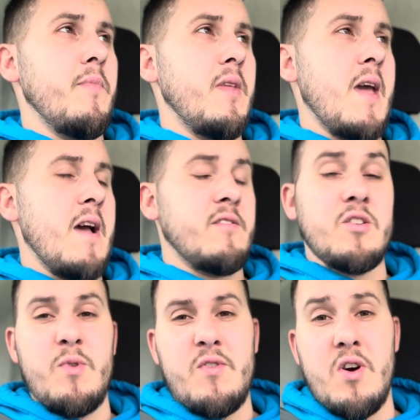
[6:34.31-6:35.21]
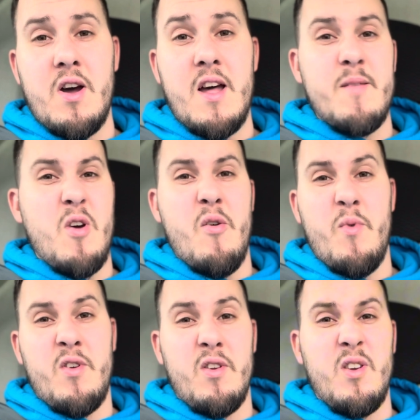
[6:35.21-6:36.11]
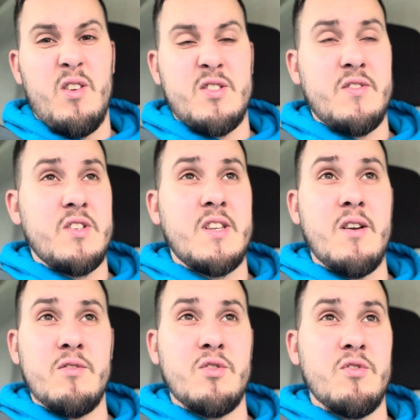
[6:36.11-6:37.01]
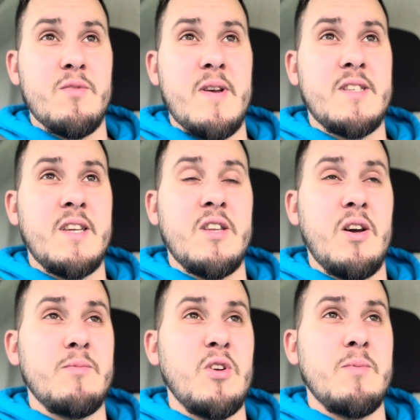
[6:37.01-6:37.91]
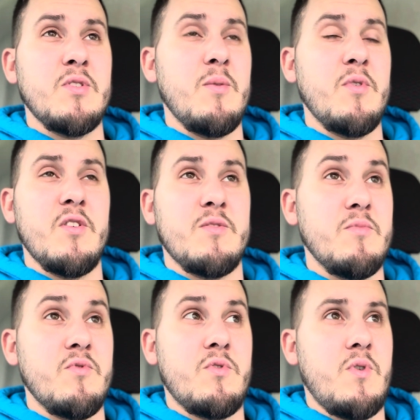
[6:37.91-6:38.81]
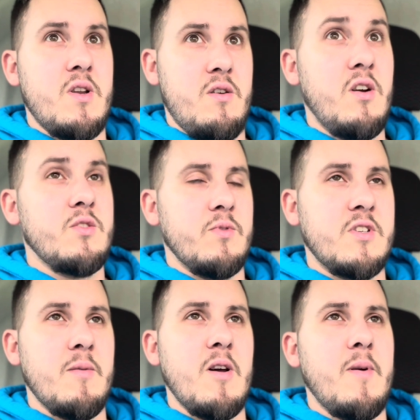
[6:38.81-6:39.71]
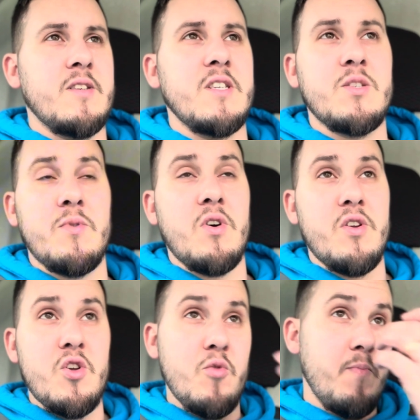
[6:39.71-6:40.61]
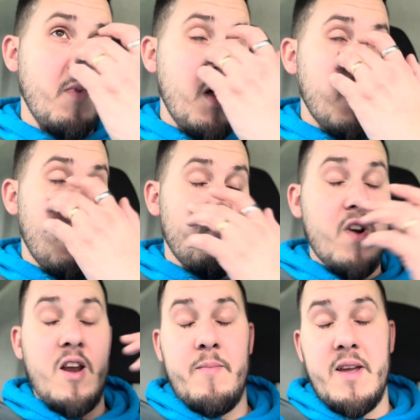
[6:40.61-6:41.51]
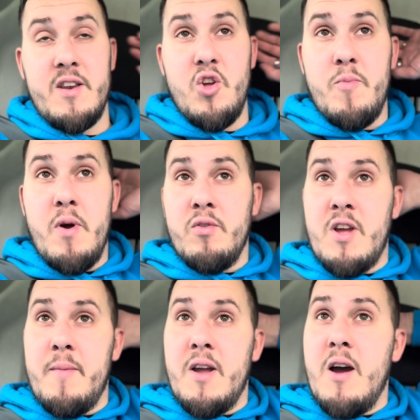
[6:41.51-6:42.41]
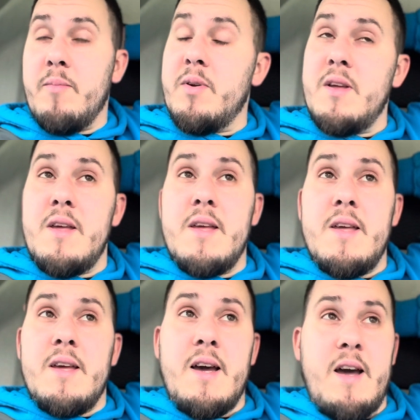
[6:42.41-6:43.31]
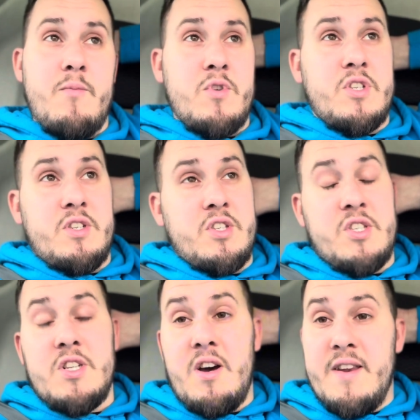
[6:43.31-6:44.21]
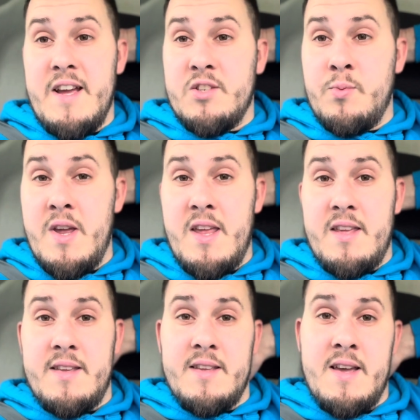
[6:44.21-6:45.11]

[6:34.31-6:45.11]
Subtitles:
Yeah, so at the moment we've got lots of just little sort of domestic type jobs on. We've got some quite nice ones coming up actually. So we've got a really big new build coming up, which I should start next week.